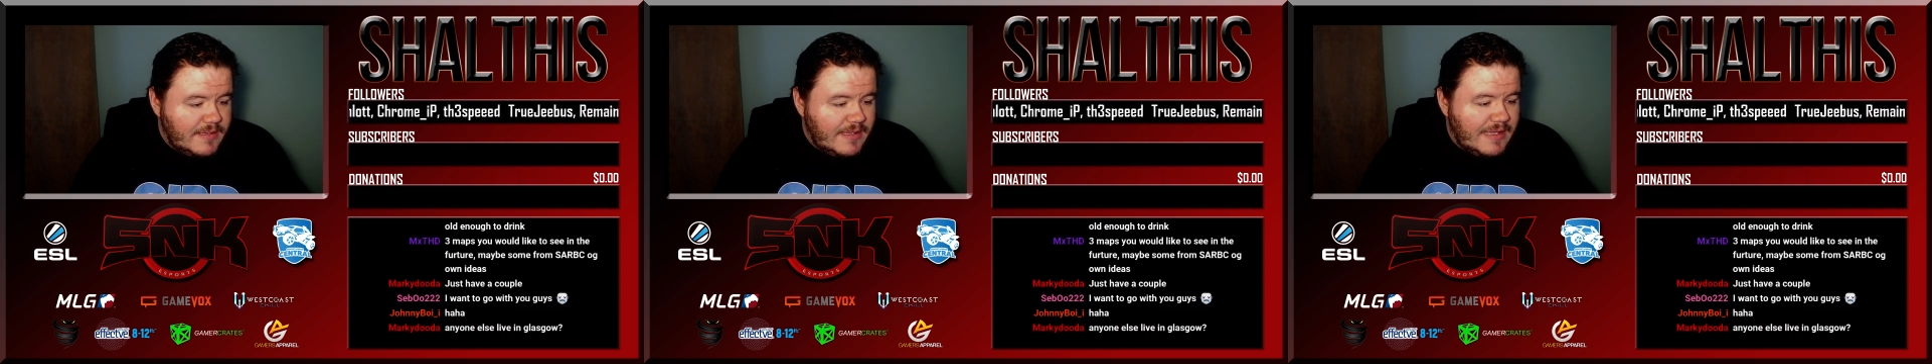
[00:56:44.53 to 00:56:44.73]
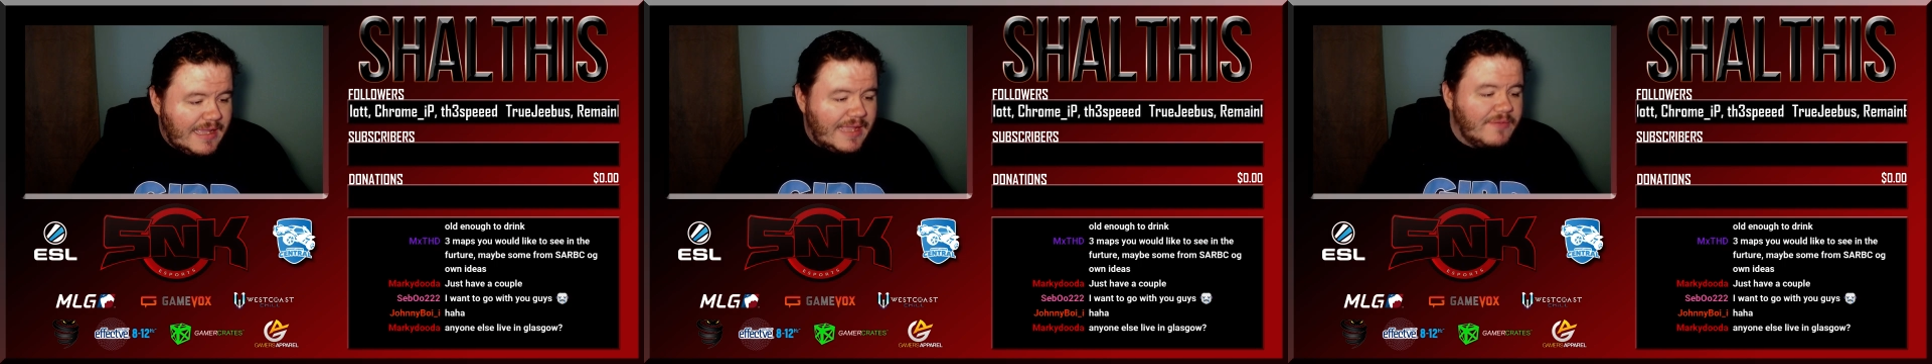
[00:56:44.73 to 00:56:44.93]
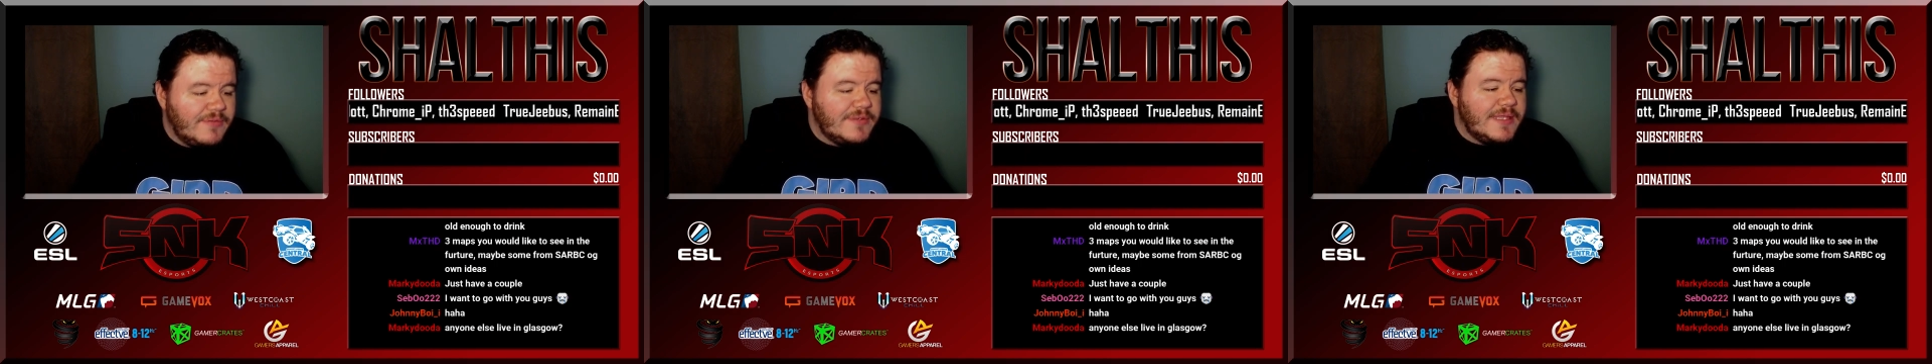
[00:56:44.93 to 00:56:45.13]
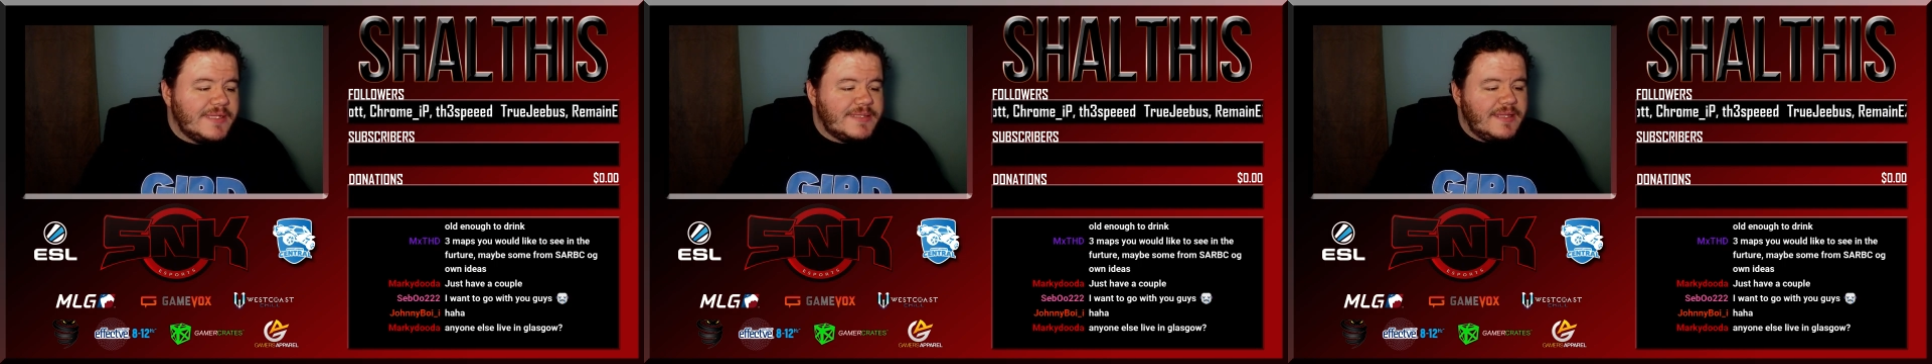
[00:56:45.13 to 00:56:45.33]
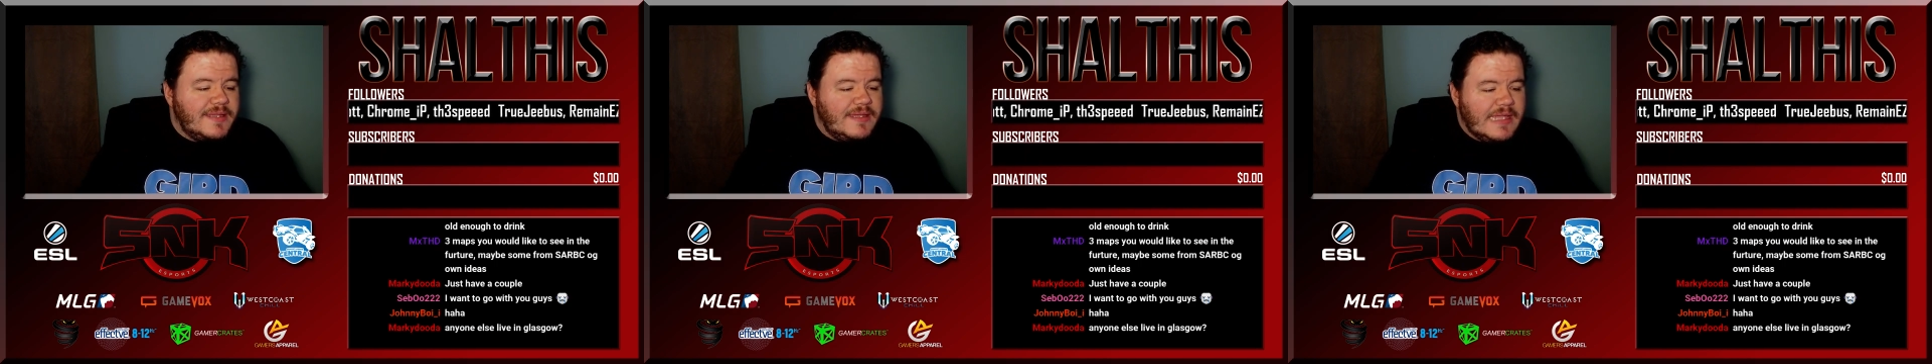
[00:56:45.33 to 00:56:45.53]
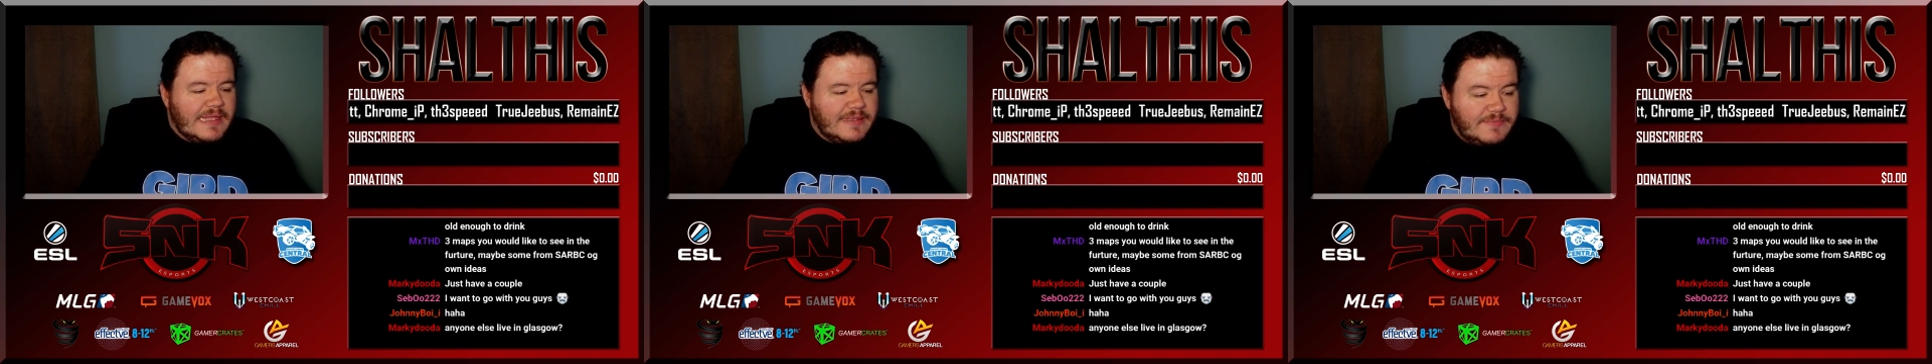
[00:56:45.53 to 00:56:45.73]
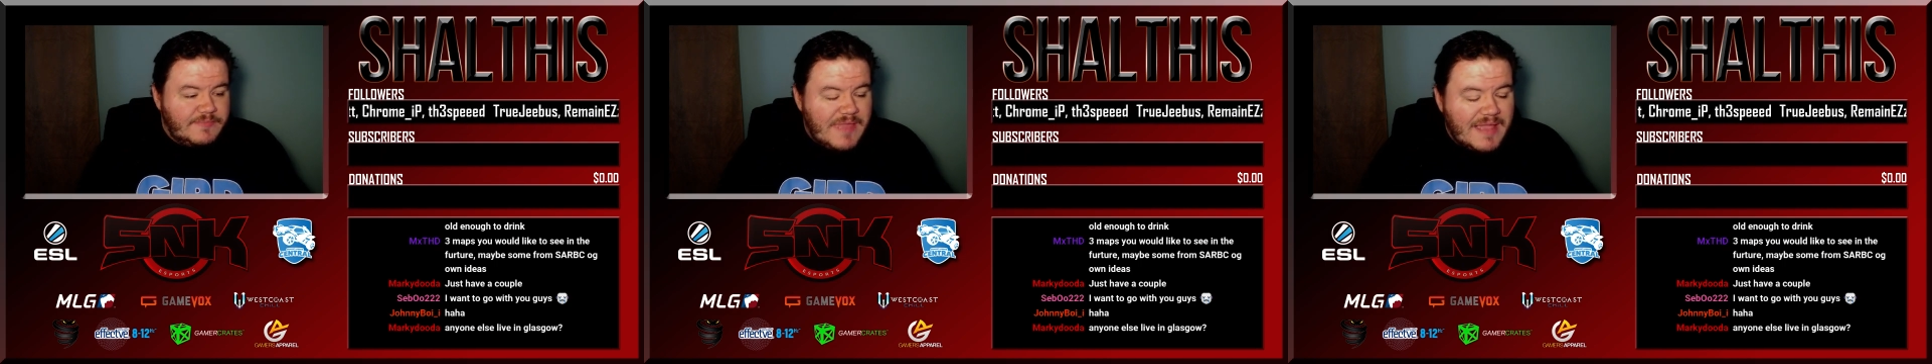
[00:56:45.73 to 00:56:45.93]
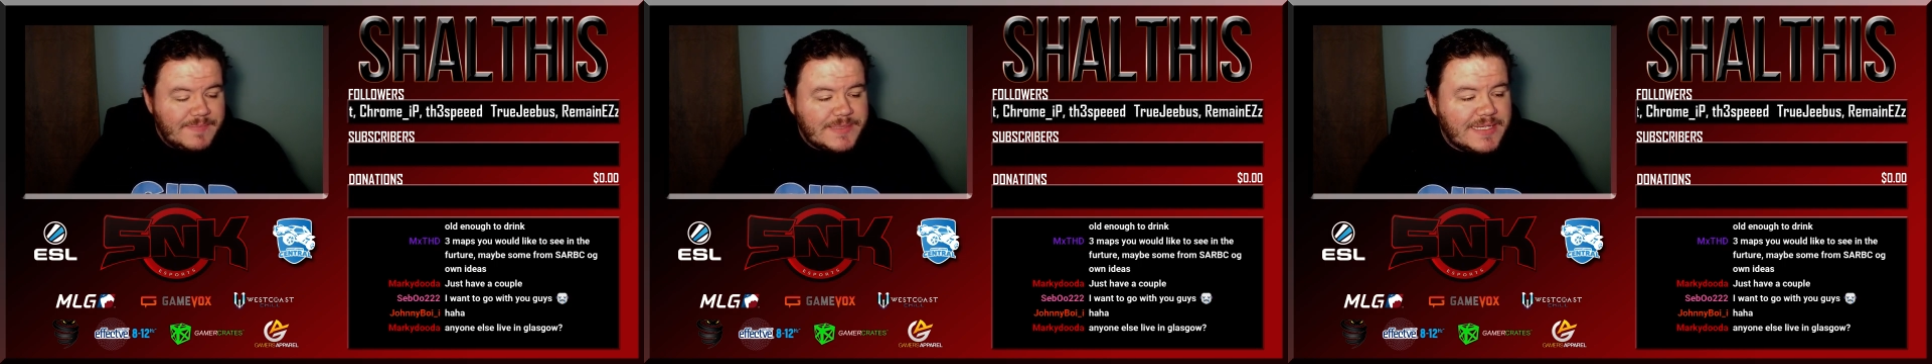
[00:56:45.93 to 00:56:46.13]
I would like
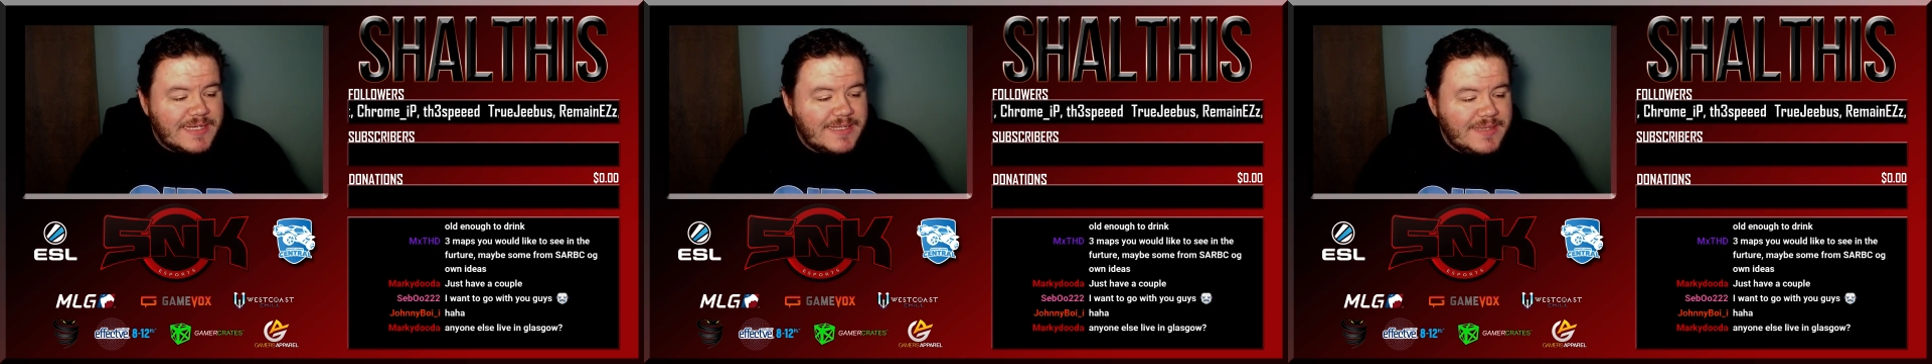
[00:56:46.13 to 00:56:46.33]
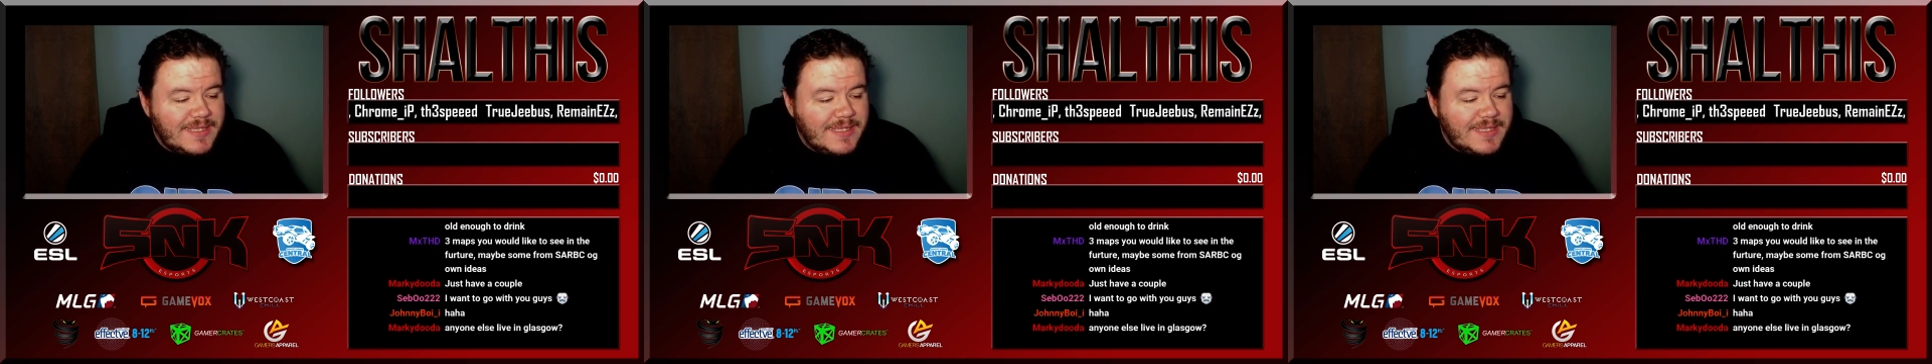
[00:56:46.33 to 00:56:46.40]
maps that I'd